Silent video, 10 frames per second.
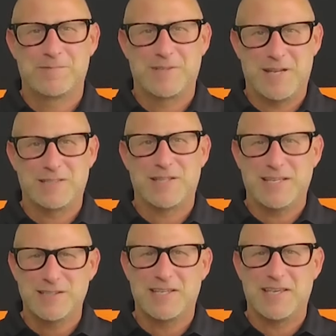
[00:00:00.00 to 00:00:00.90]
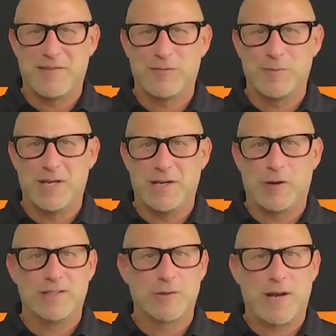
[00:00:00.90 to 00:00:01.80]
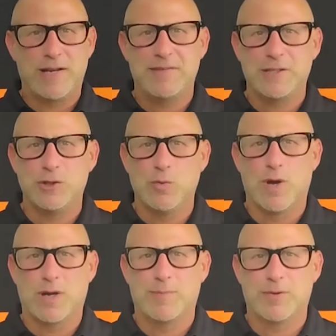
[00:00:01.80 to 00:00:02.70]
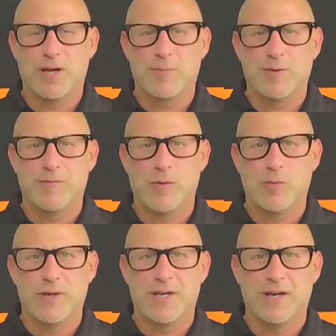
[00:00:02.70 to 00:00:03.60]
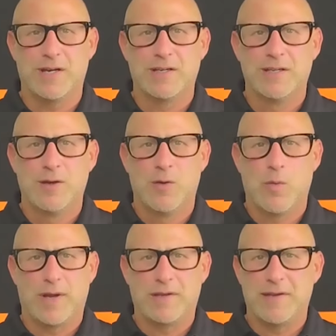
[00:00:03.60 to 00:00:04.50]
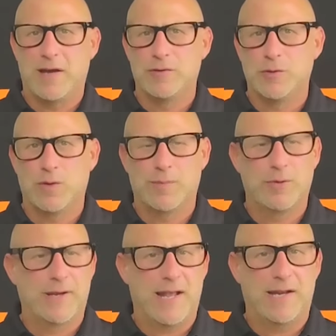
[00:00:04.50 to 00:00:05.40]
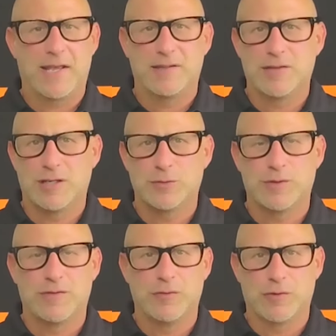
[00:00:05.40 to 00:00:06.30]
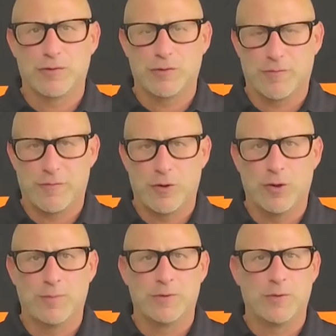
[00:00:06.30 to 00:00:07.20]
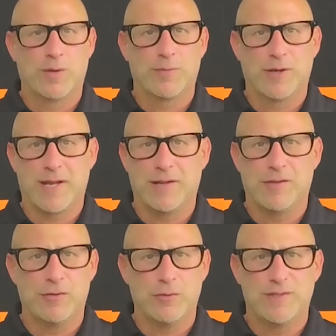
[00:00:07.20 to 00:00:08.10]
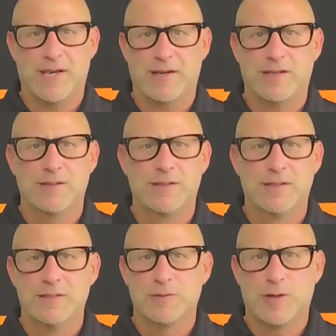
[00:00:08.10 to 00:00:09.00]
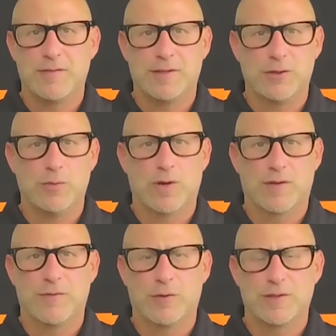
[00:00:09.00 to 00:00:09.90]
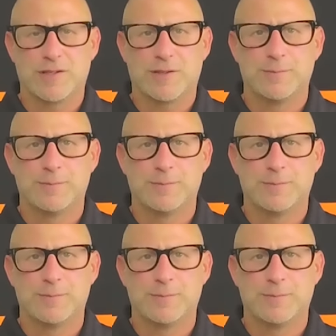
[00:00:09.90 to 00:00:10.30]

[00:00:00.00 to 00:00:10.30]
Ganesh, thanks again for being here. Is there anything you want to plug before we wind it down? Do you want to plug how to get in touch with your firm? Do you want to plug any of the new tech? Is there anything you want to focus on?